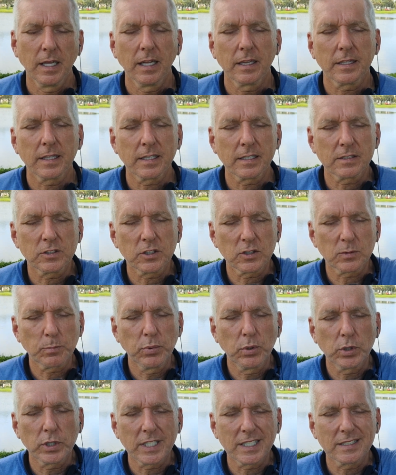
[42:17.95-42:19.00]
let us just
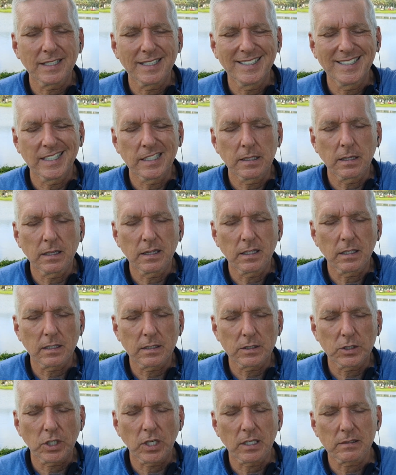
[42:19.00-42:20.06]
put it in the
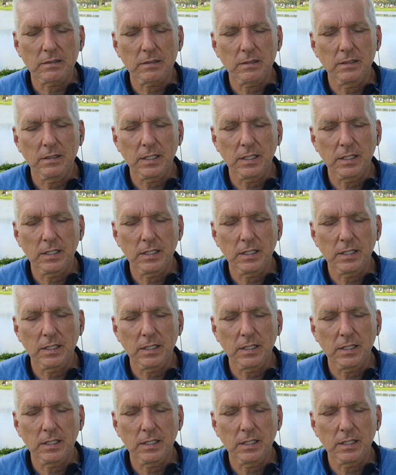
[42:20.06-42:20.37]
chest.